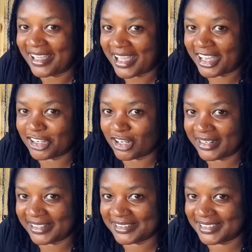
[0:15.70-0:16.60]
I
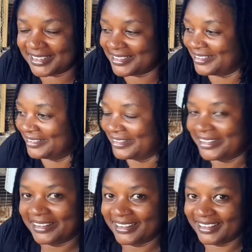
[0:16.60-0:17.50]
collect it.
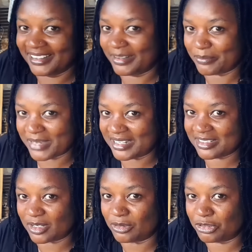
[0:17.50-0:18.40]
Might
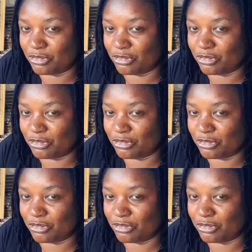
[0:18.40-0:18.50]
sound